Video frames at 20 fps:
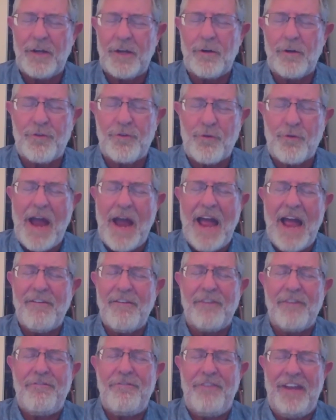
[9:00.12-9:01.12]
that'll drive
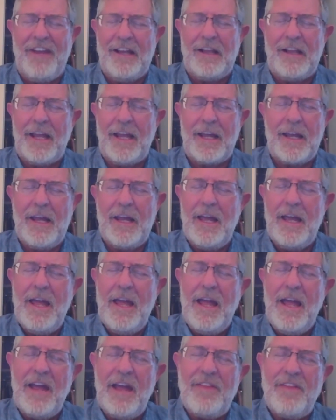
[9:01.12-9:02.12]
a feeling.
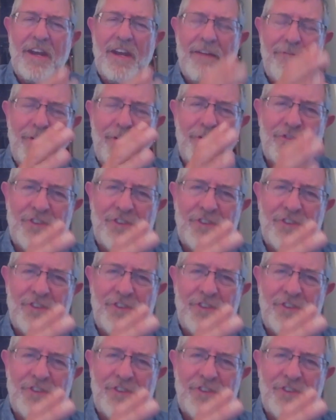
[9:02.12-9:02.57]
And then if you